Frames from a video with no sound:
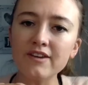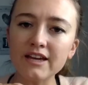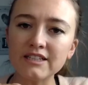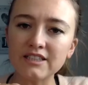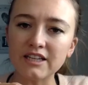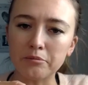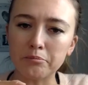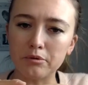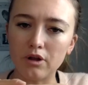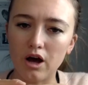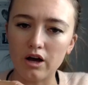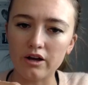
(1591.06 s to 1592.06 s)
it as like a
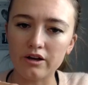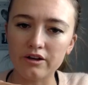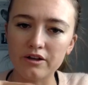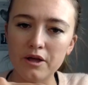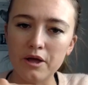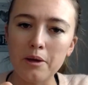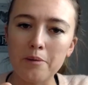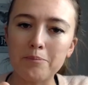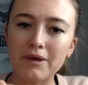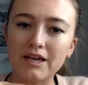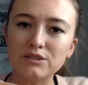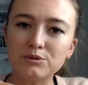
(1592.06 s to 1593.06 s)
block,
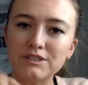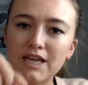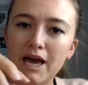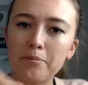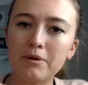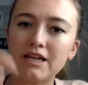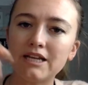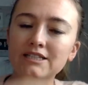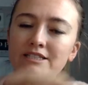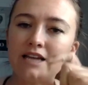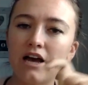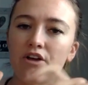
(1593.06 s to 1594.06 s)
because what's happened is
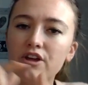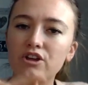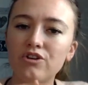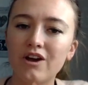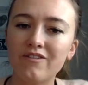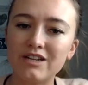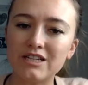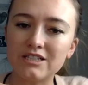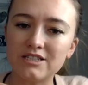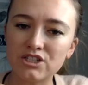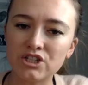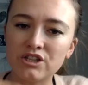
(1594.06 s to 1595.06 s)
now that you have an
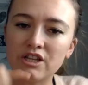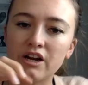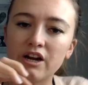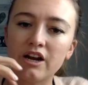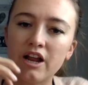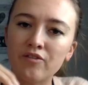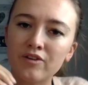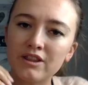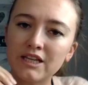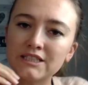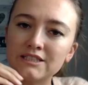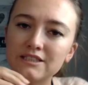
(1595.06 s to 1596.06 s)
incision there and
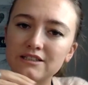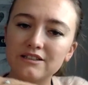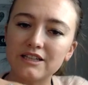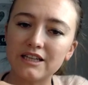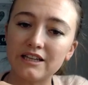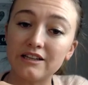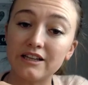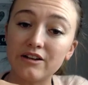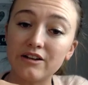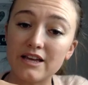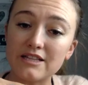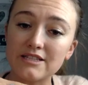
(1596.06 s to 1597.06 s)
everything's still
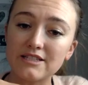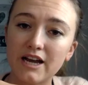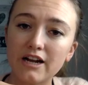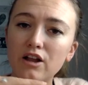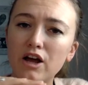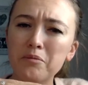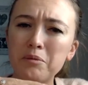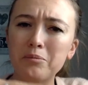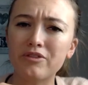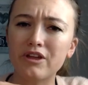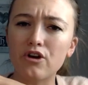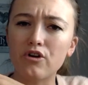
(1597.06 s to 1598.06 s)
healing inside, a lot of
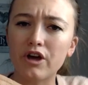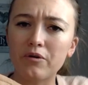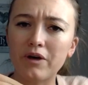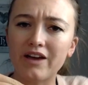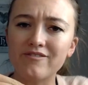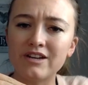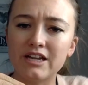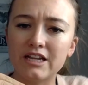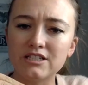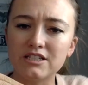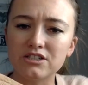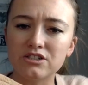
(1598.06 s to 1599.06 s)
people think, okay, well, I have an
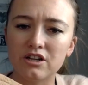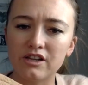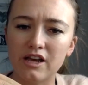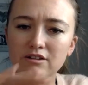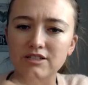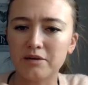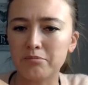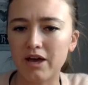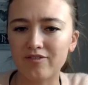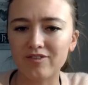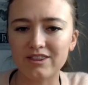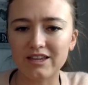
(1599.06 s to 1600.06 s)
incision on the outside, but
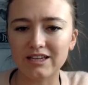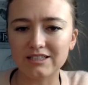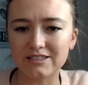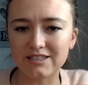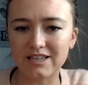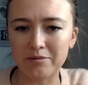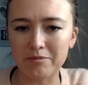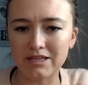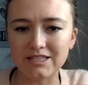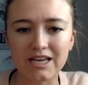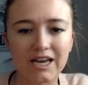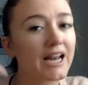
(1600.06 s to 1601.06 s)
everything is the same
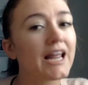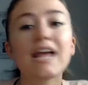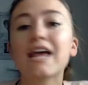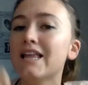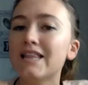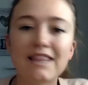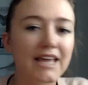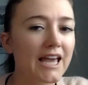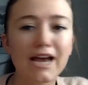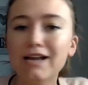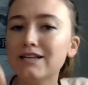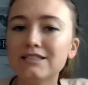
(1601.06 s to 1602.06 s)
inside. They
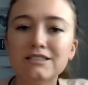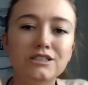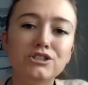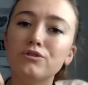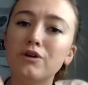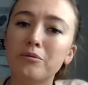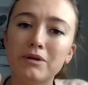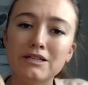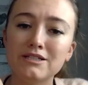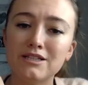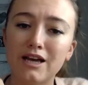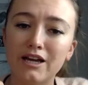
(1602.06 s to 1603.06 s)
had to stitch you up
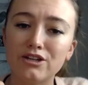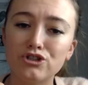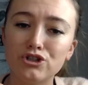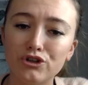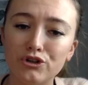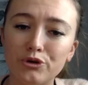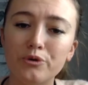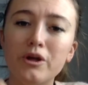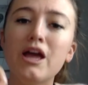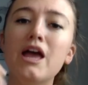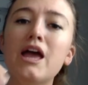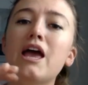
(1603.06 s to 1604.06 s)
inside too.
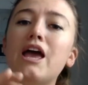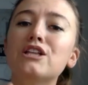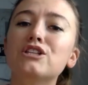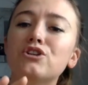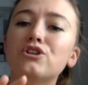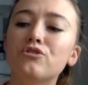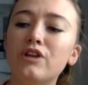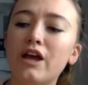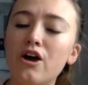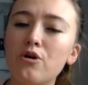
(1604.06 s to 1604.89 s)
And so now,